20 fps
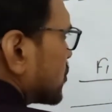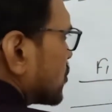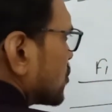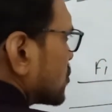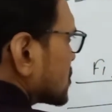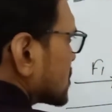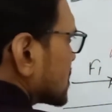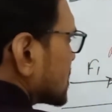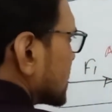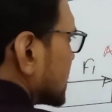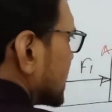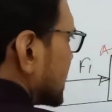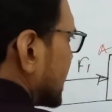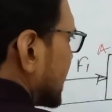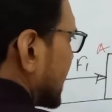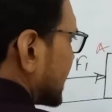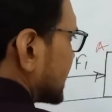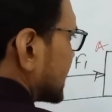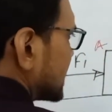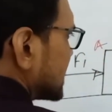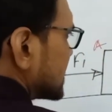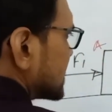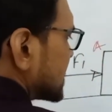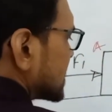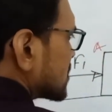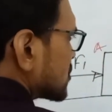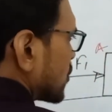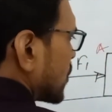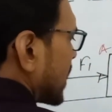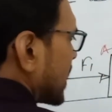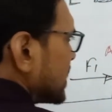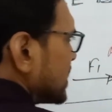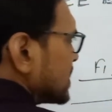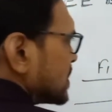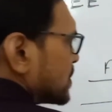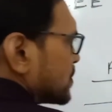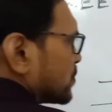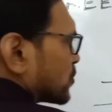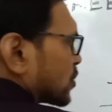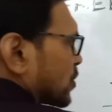force at a distance y
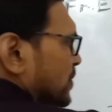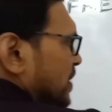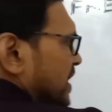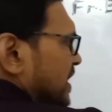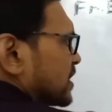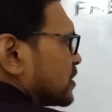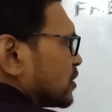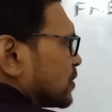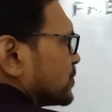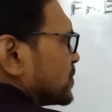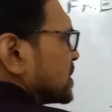from the end of